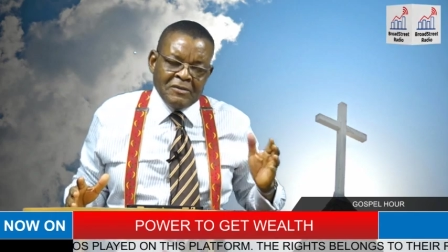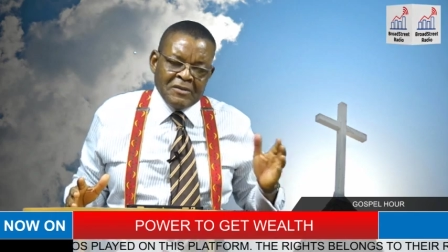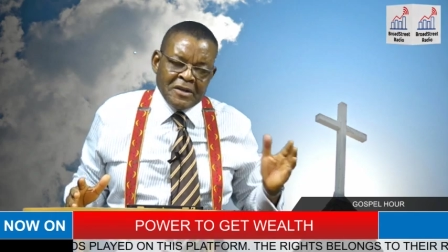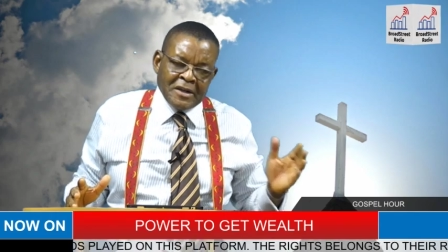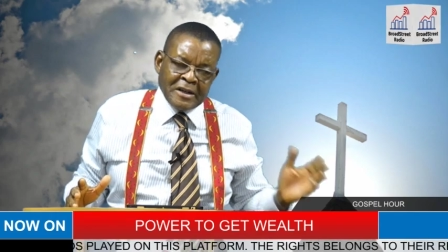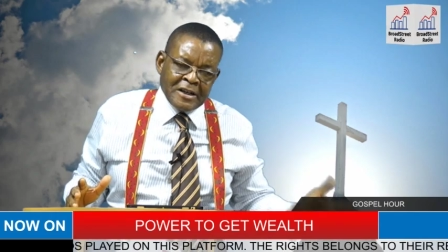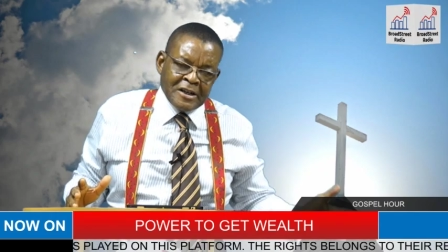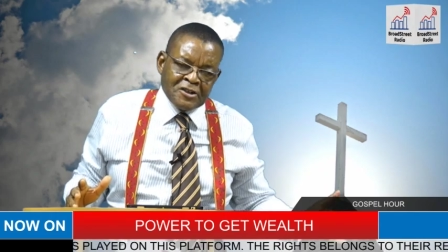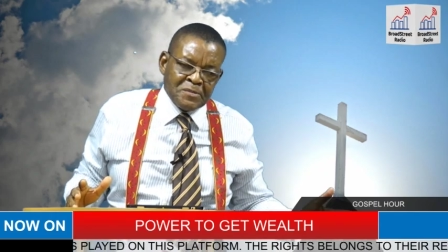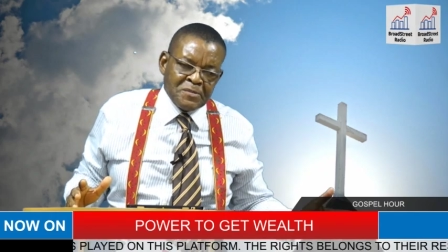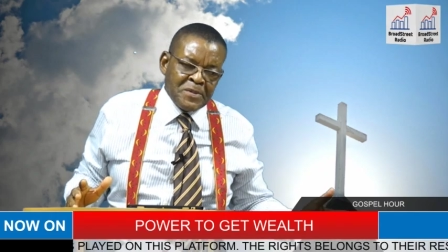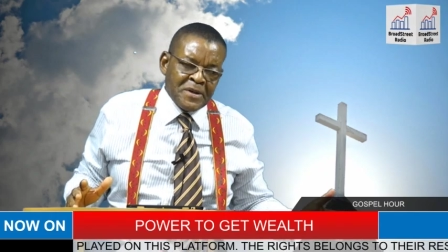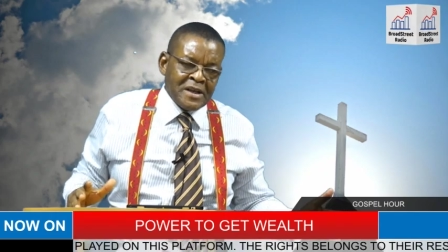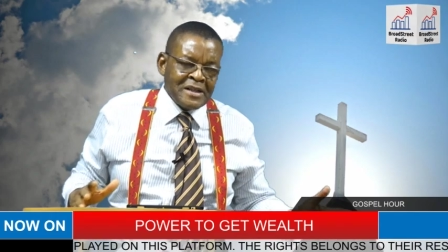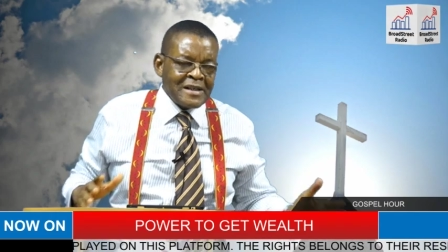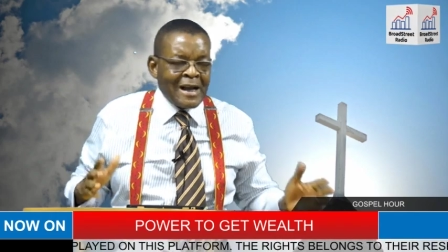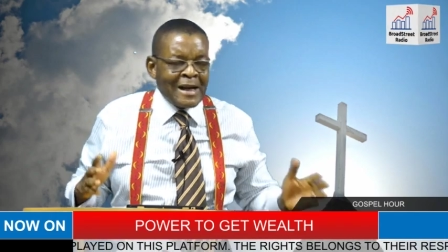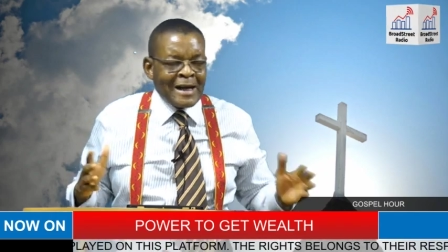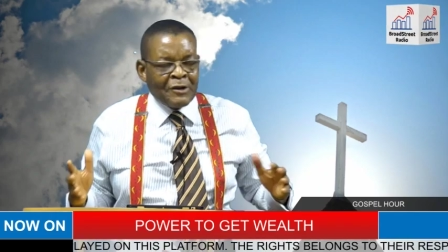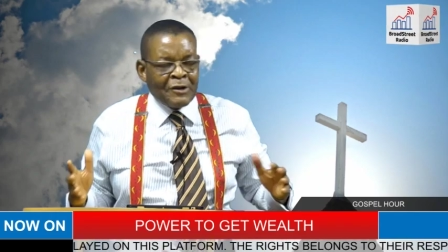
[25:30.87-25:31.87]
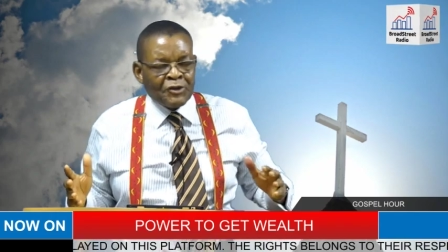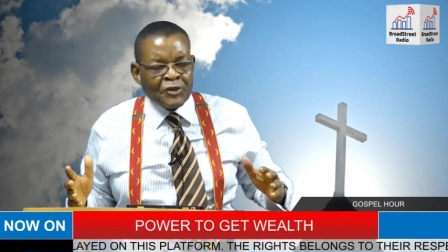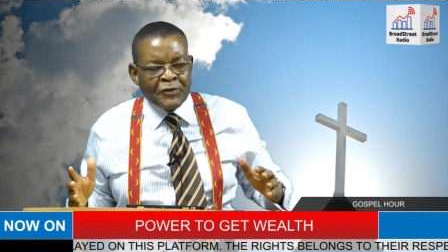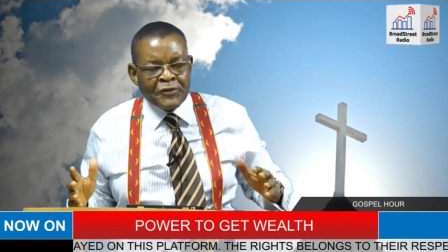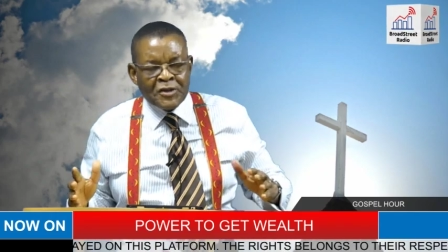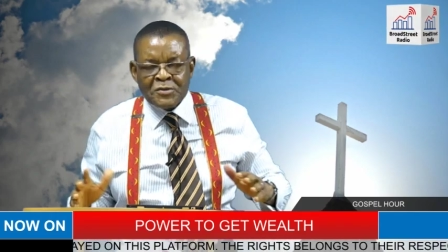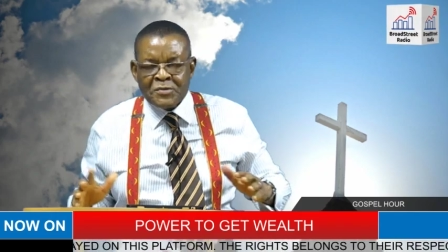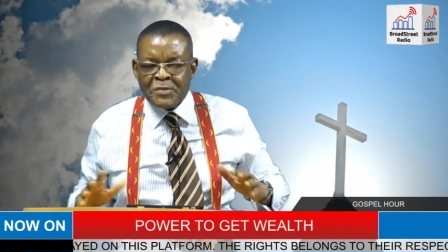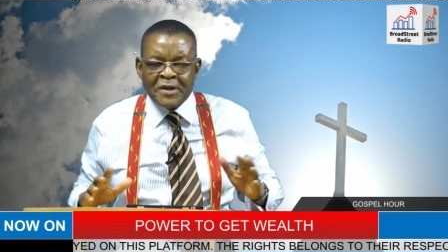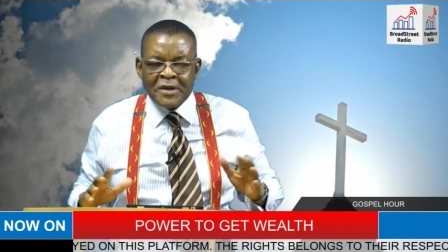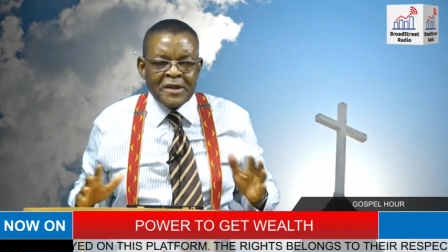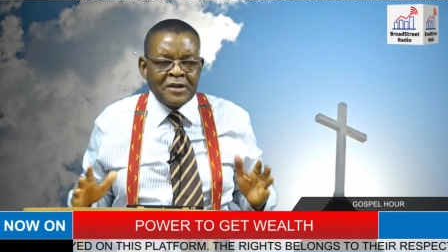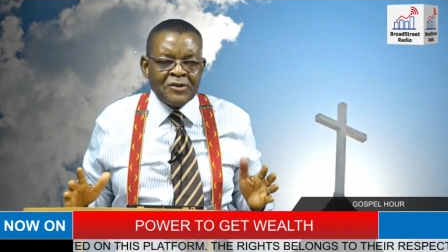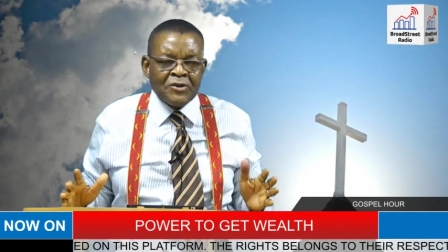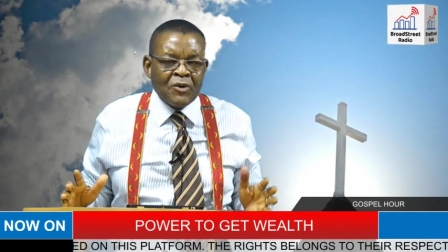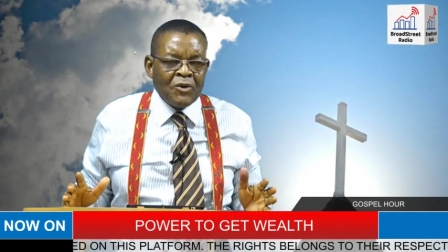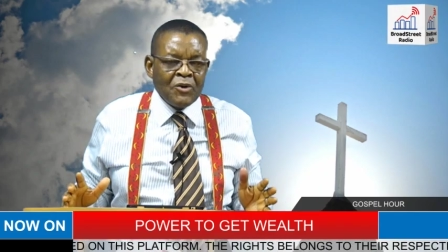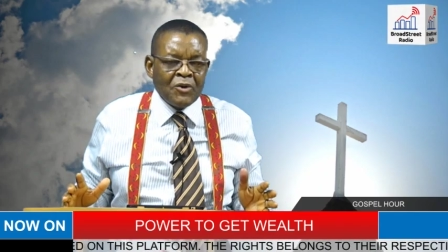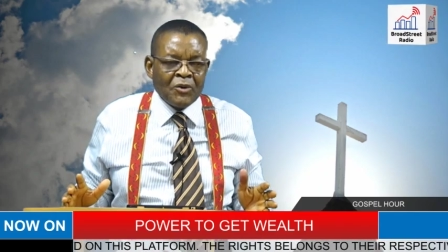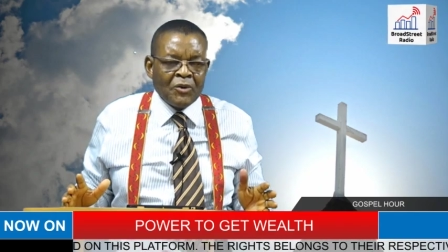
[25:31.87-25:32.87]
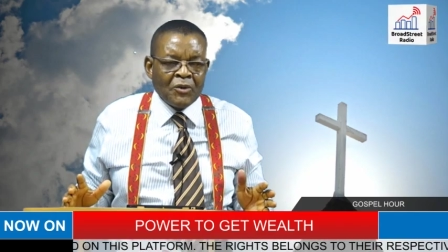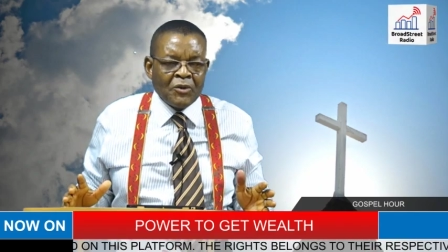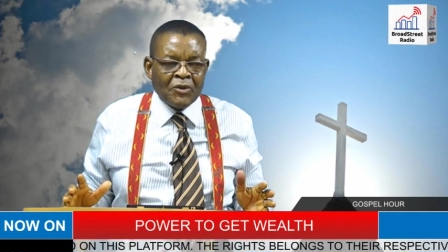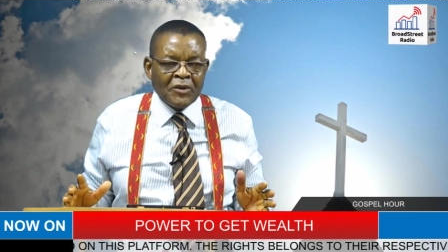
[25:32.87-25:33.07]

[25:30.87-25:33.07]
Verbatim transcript: in the spirit and out of the spirit. No.